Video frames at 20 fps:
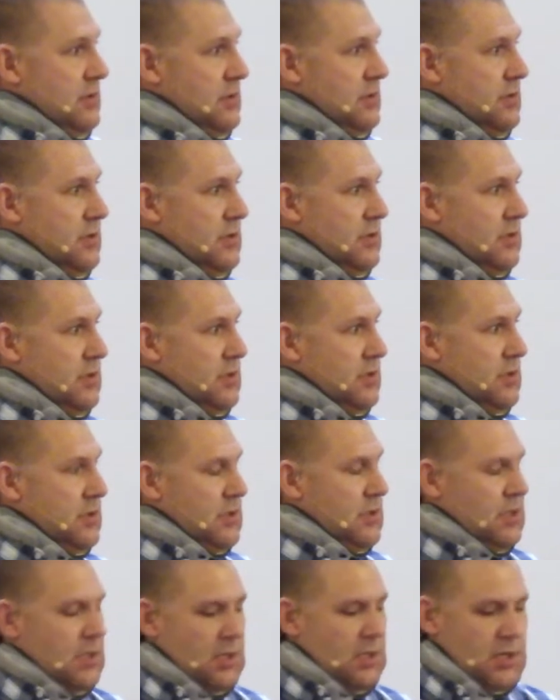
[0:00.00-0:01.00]

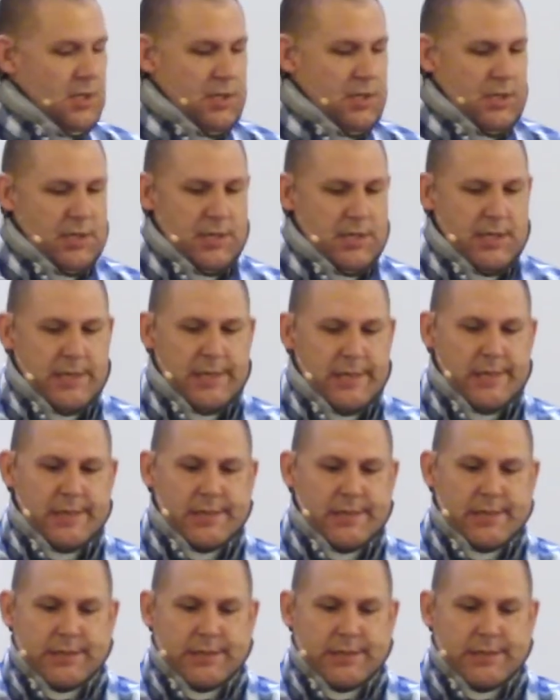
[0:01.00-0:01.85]
Nothing is said.